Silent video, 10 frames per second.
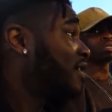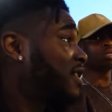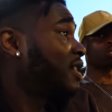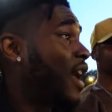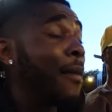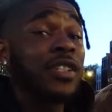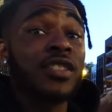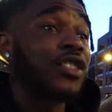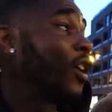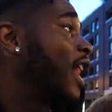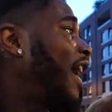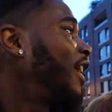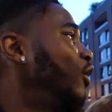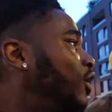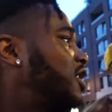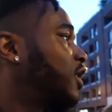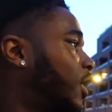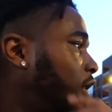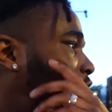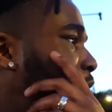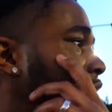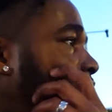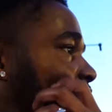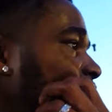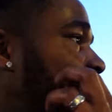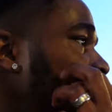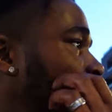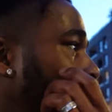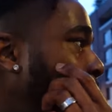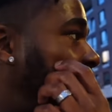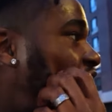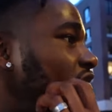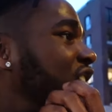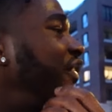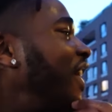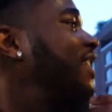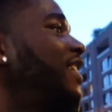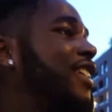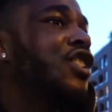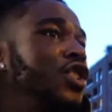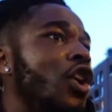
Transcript: time seeing the Amazon store, like it looks good to be honest. But it's just the fact that there's